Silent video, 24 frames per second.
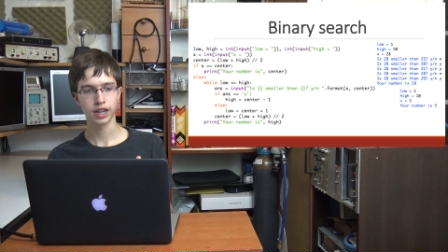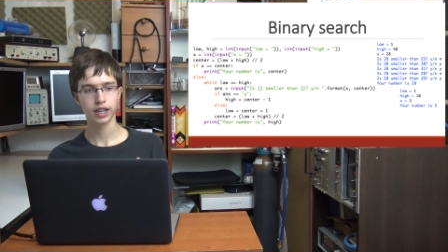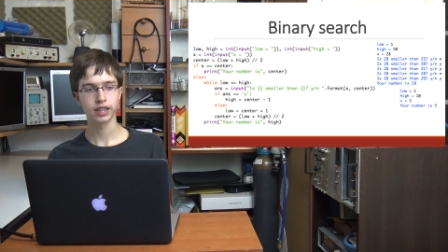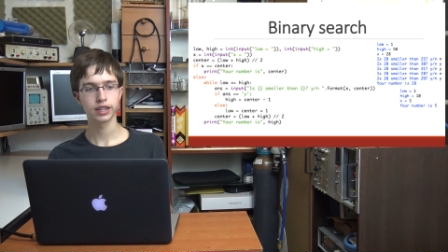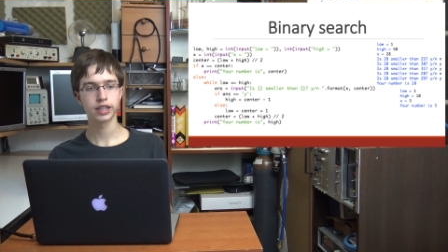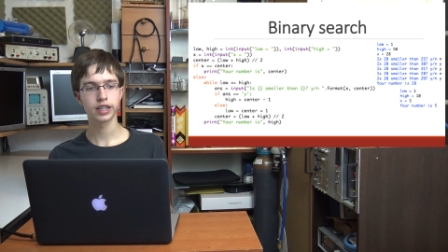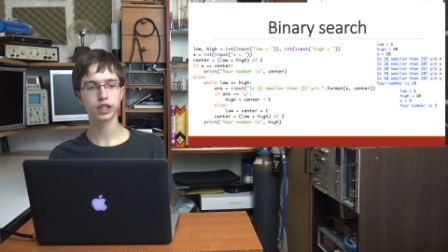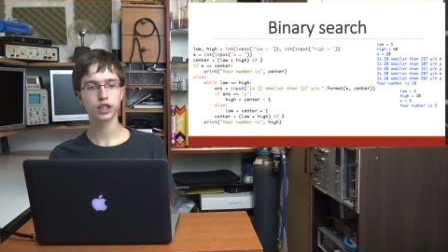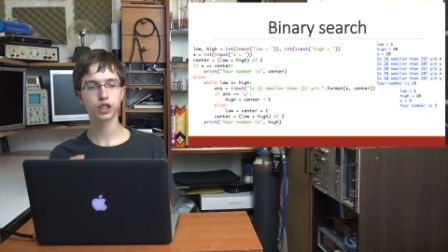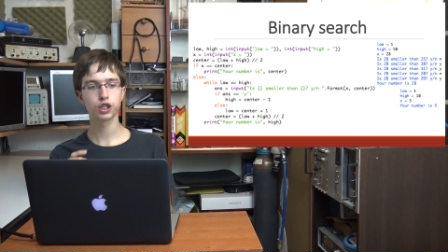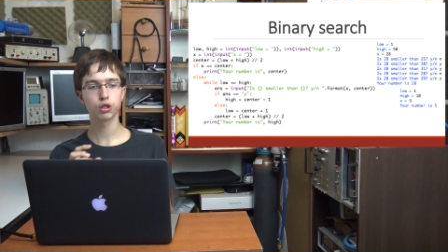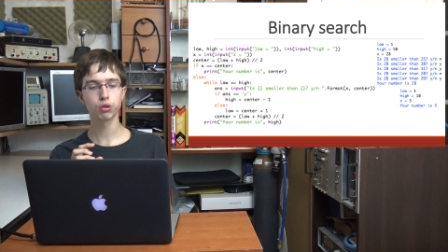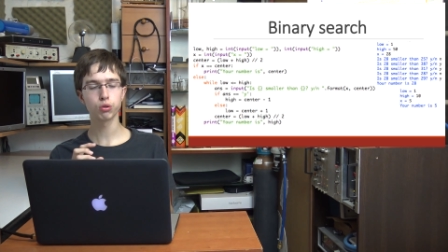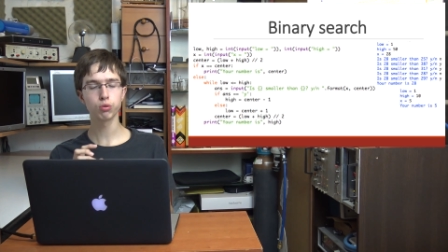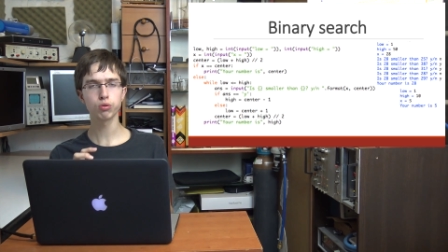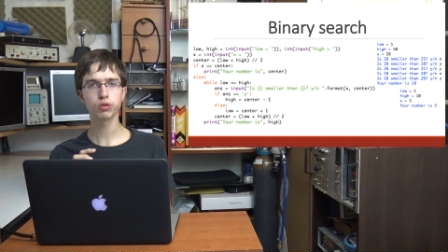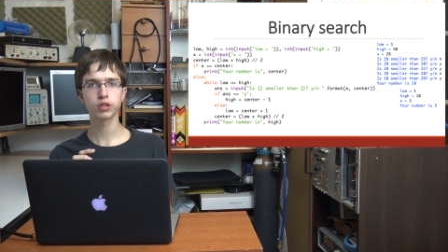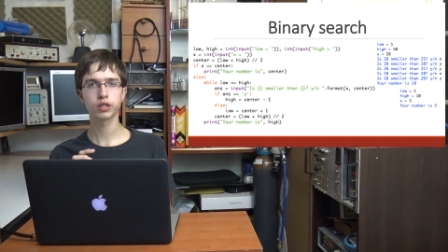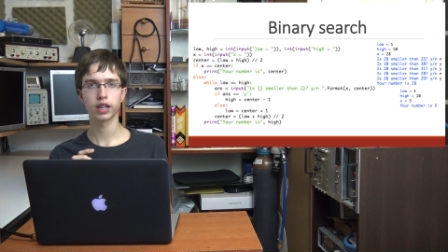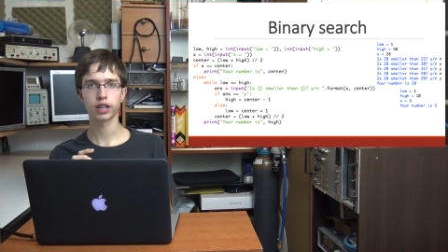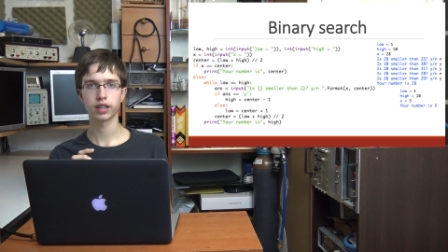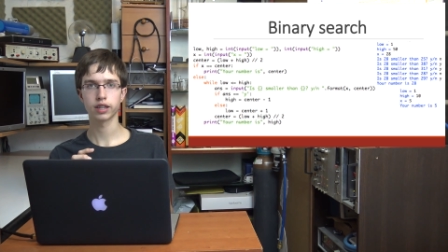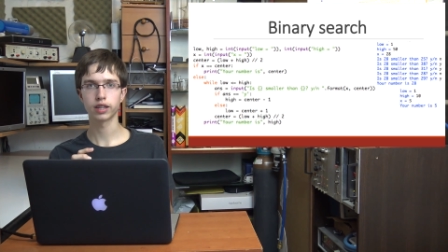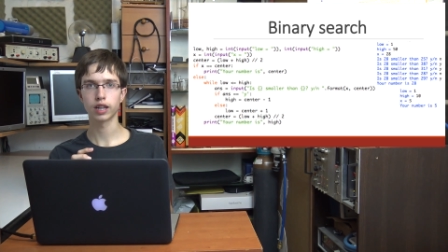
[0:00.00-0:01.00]
Then
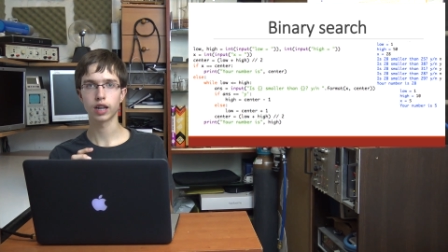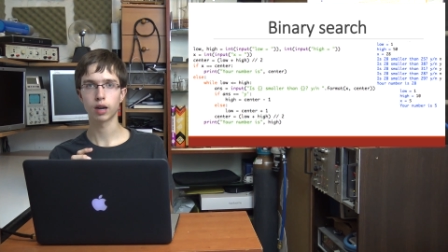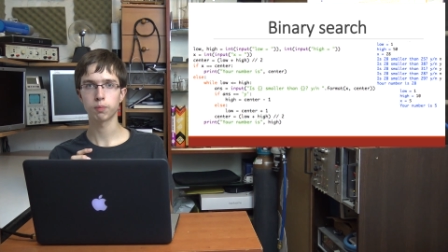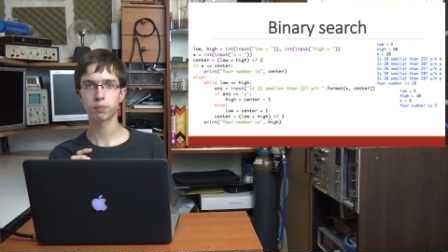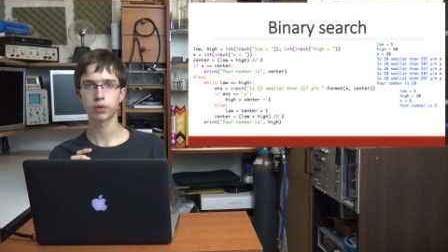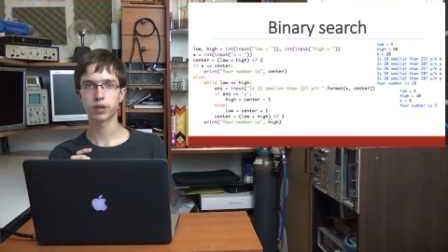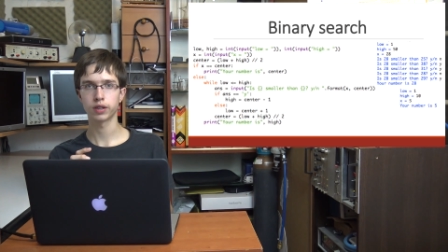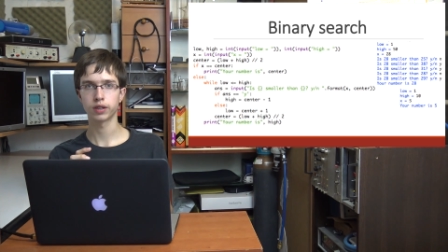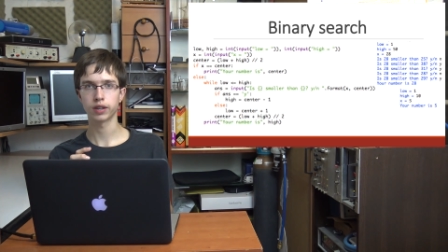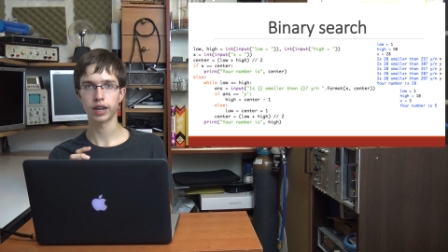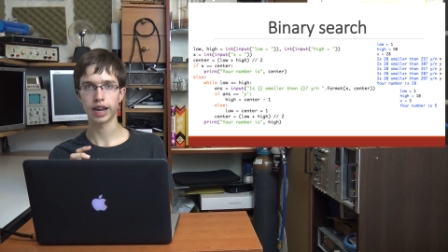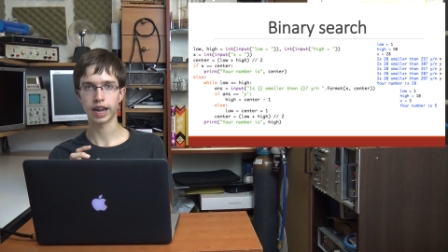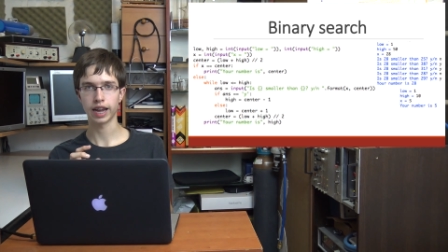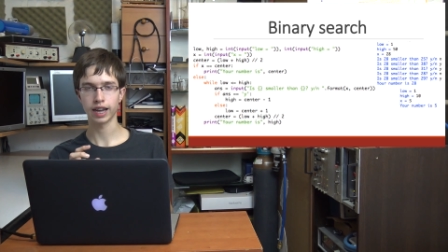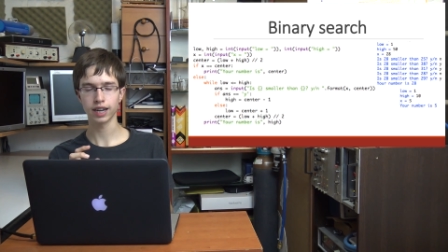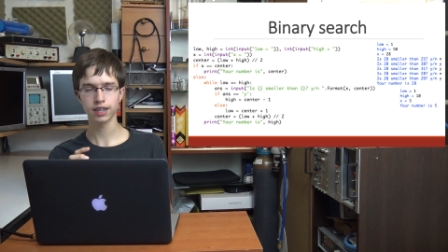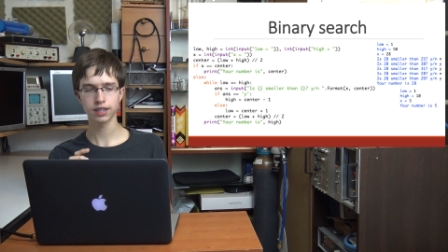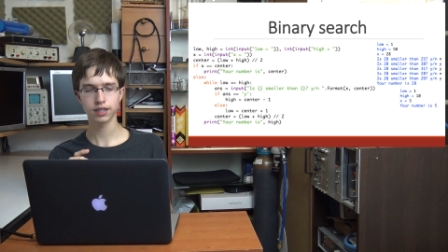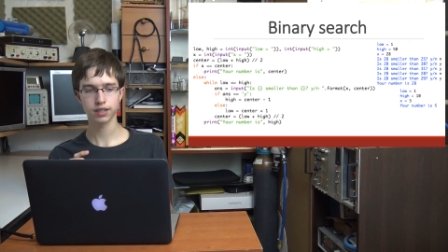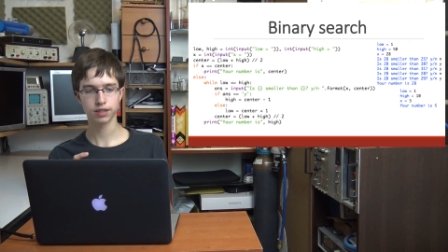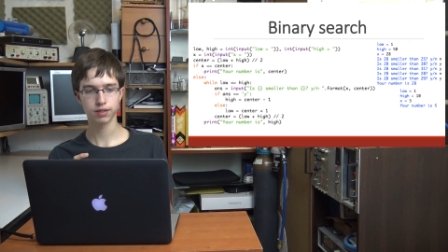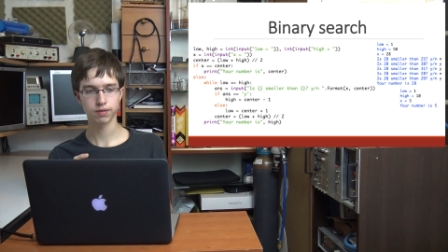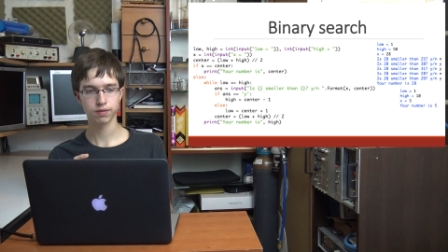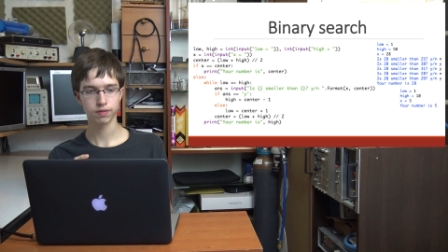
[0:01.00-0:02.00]
choose that number
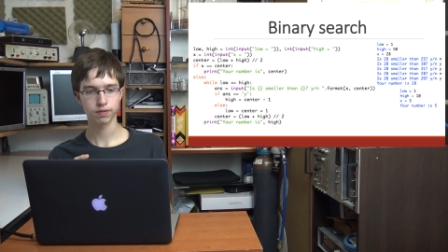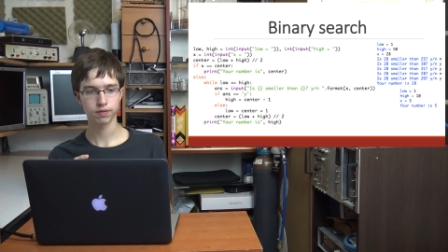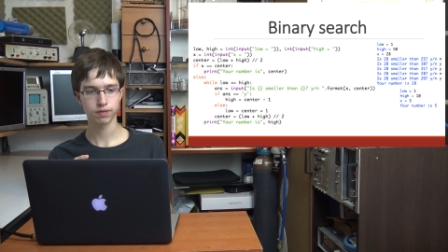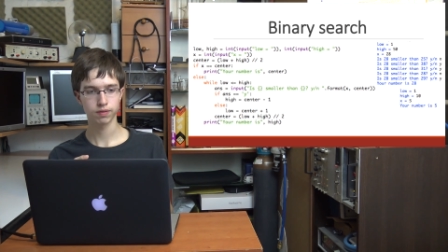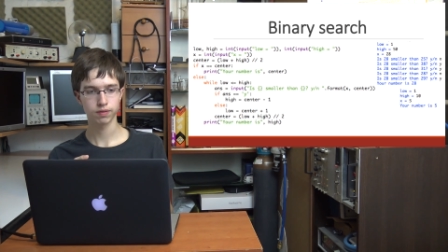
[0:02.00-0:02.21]
x